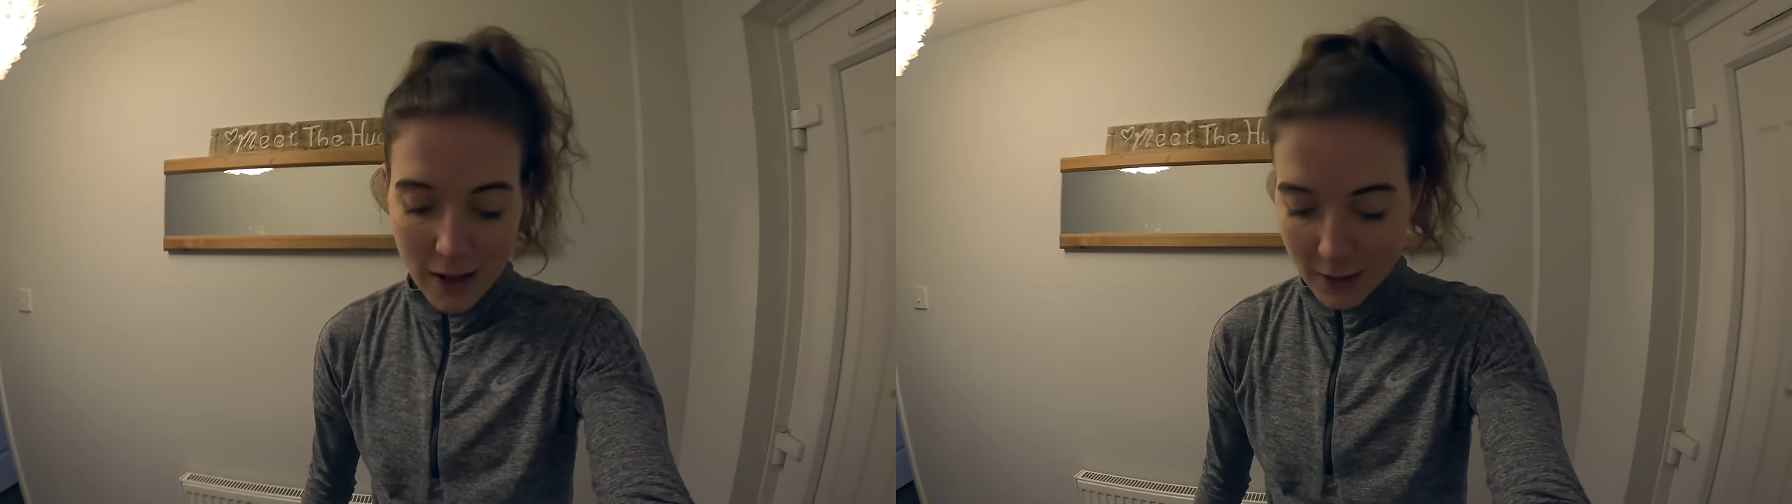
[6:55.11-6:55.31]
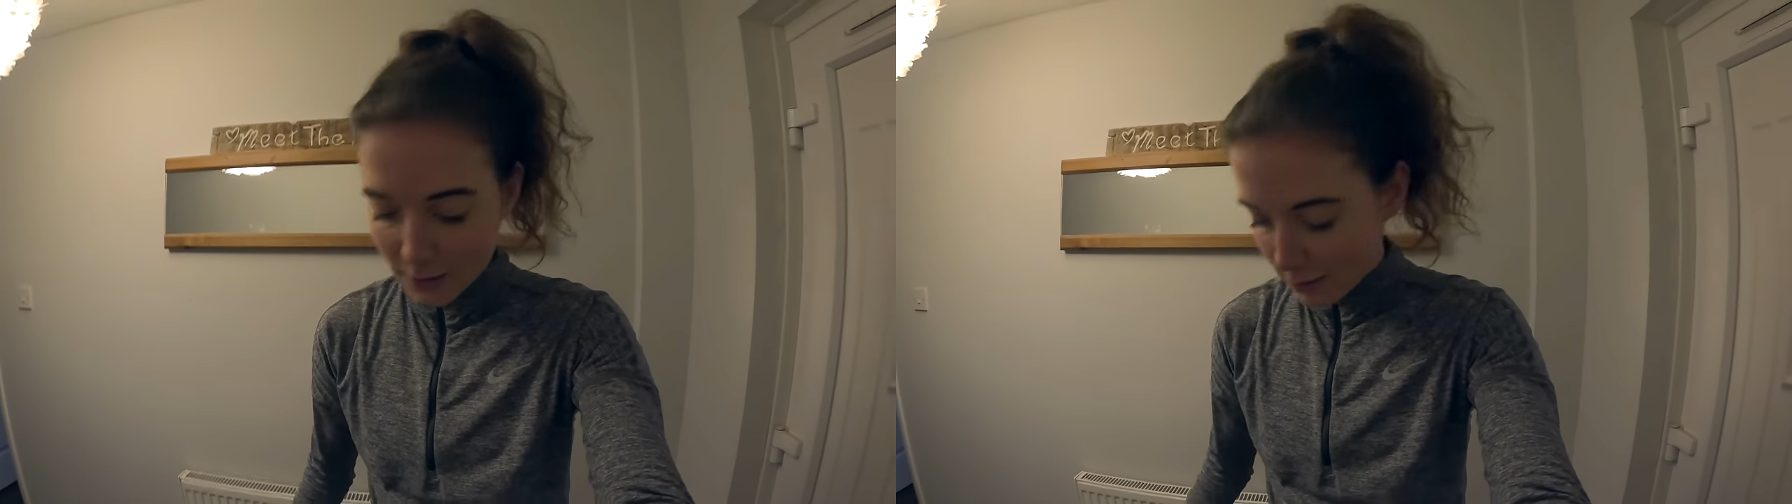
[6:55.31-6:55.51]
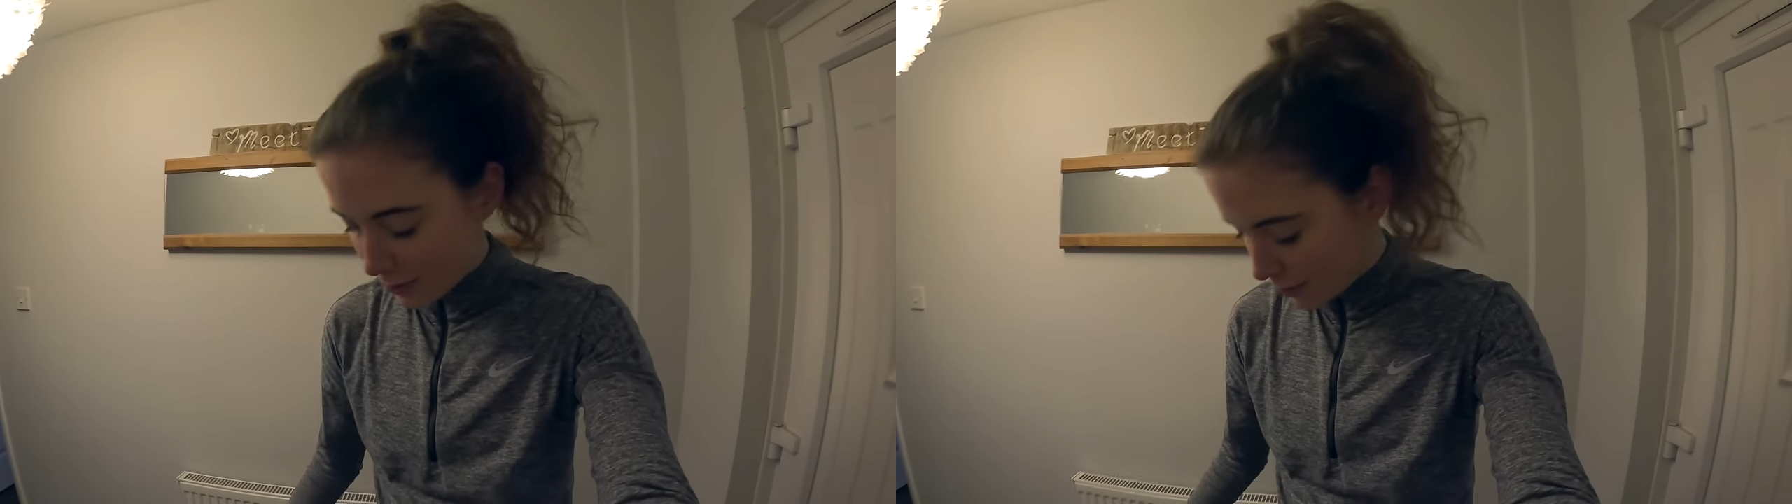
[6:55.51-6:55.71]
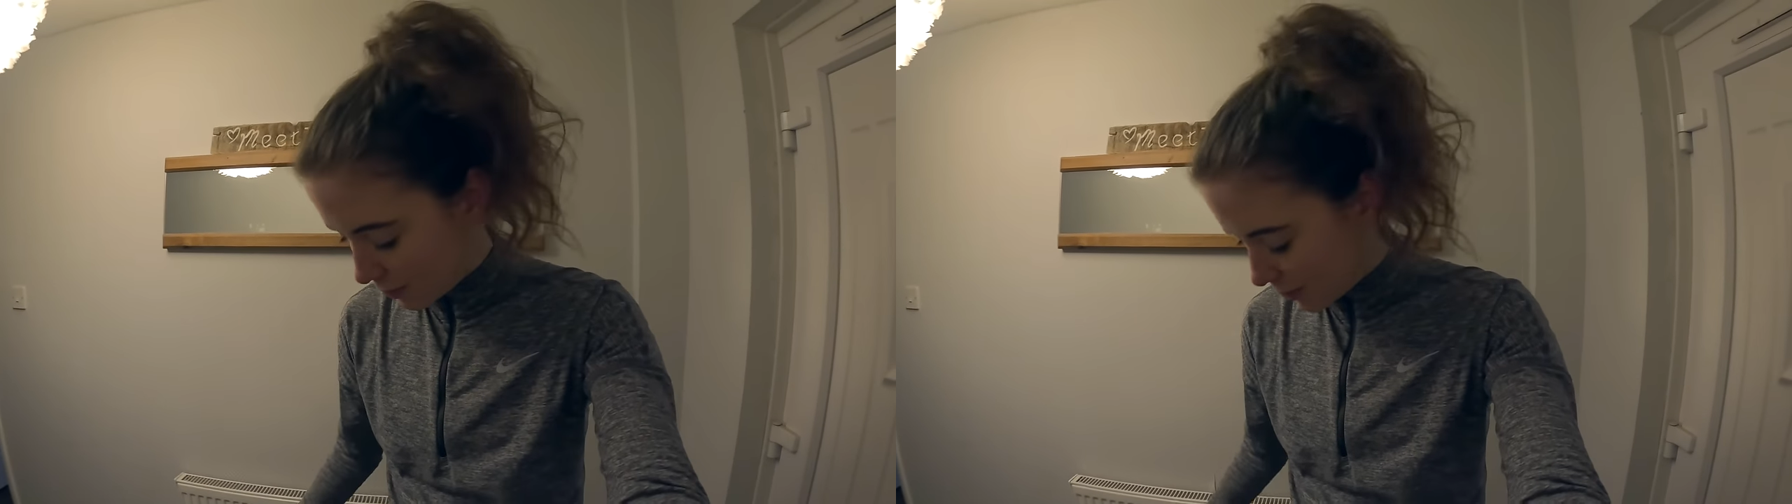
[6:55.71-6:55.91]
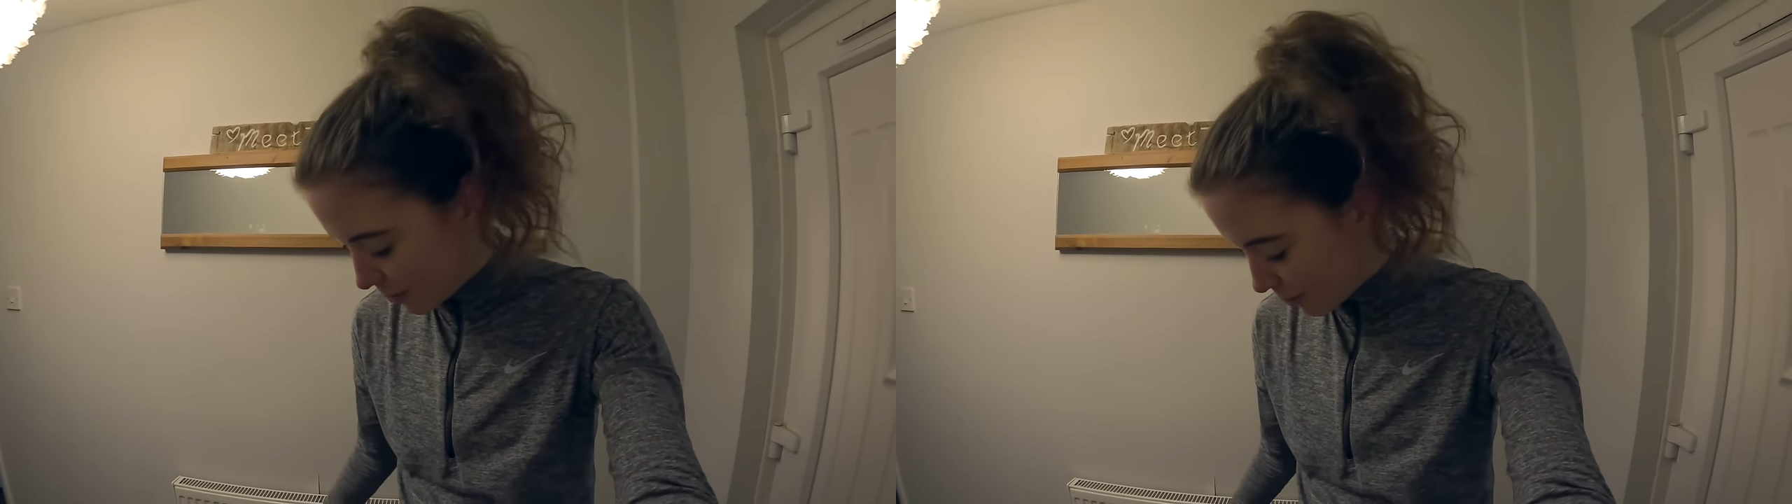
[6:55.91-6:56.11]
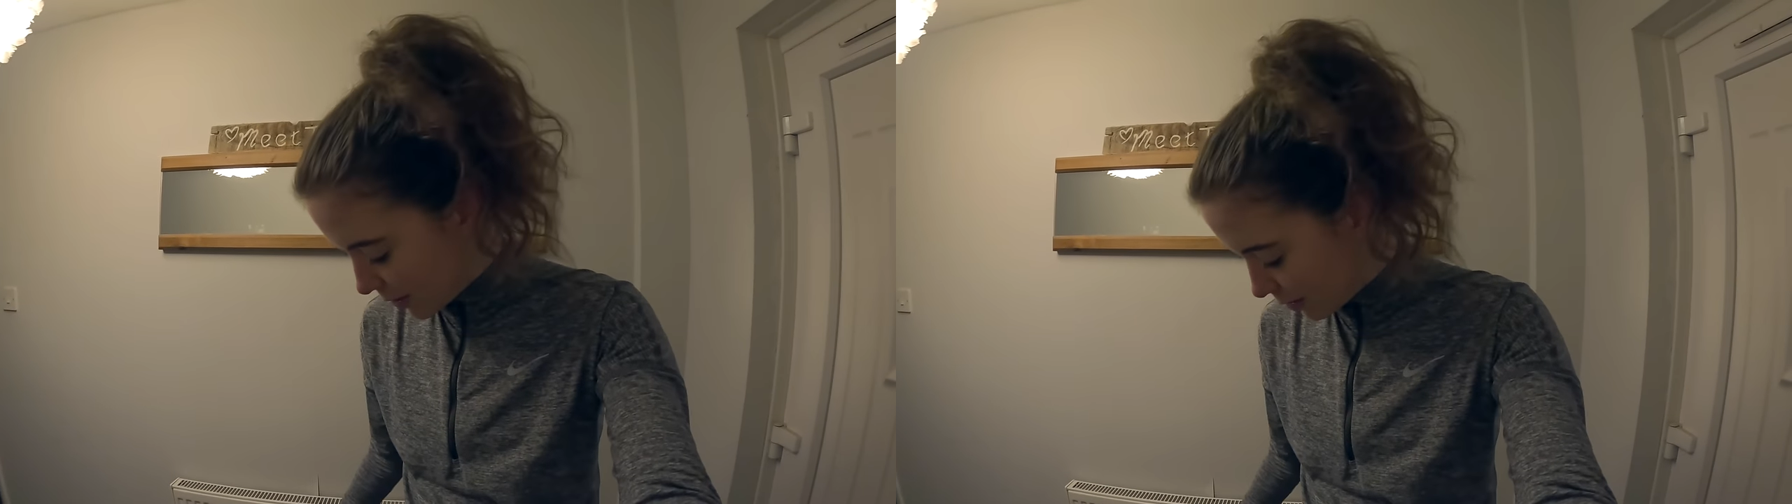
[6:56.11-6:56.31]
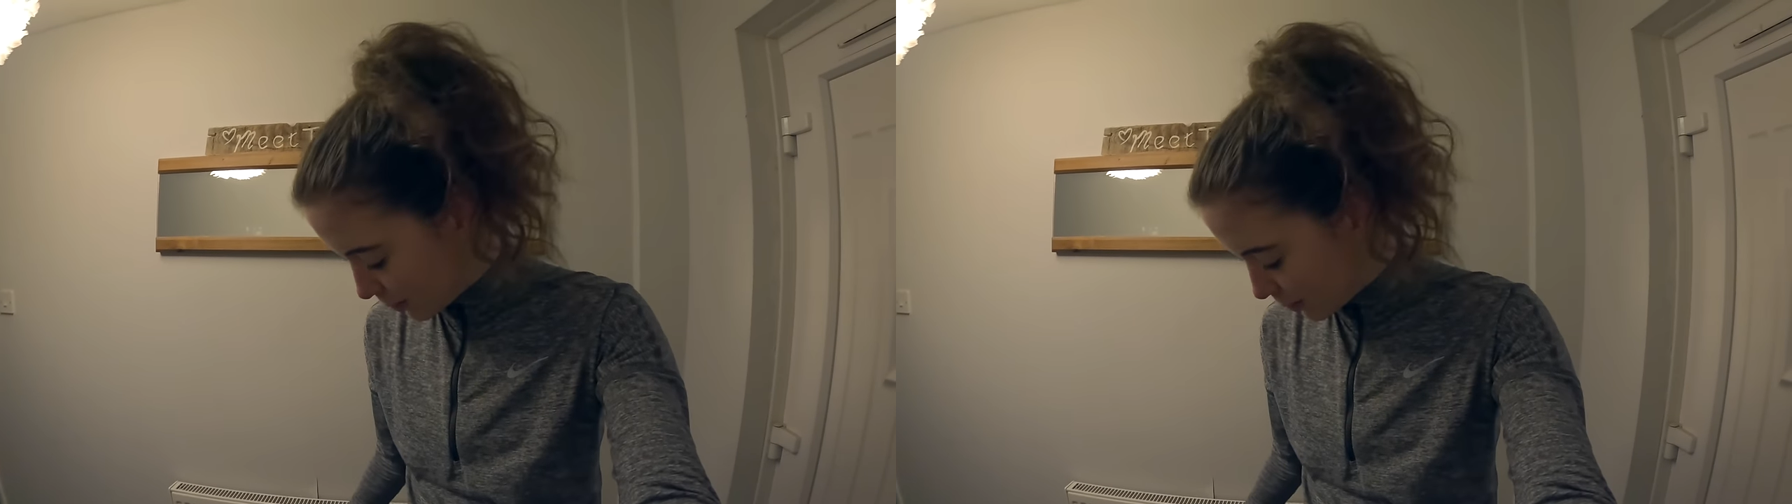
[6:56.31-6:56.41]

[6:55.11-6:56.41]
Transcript: I didn't really